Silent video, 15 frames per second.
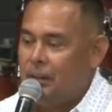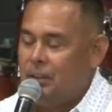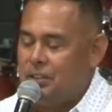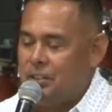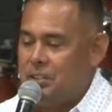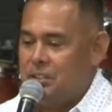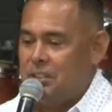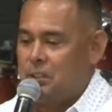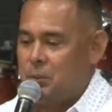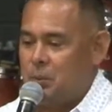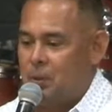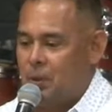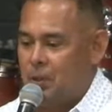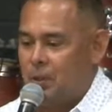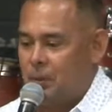Jesus
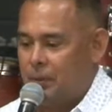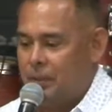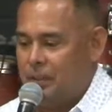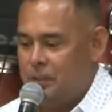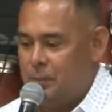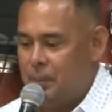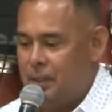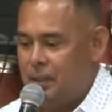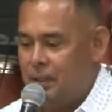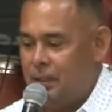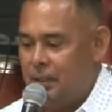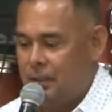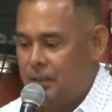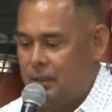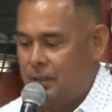will always
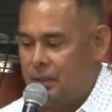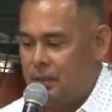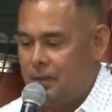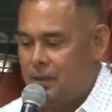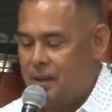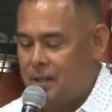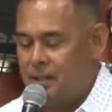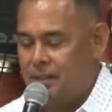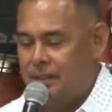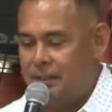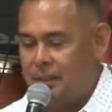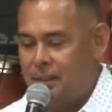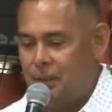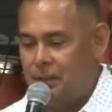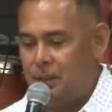be ready to
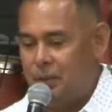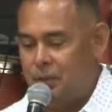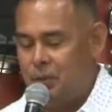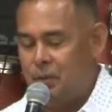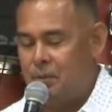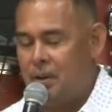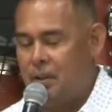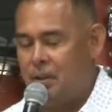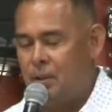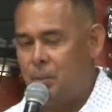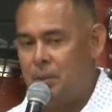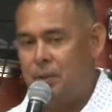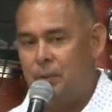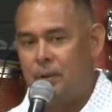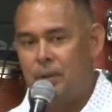deal if you're ready to
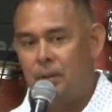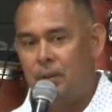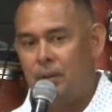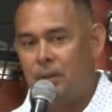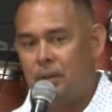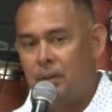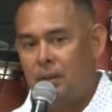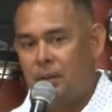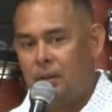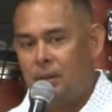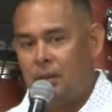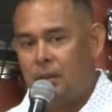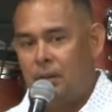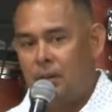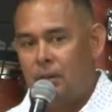be real.
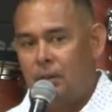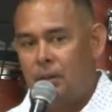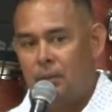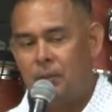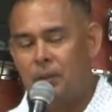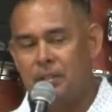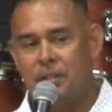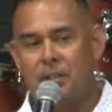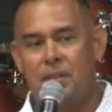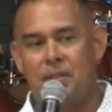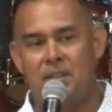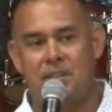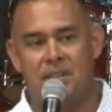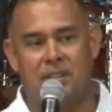And folks, hear this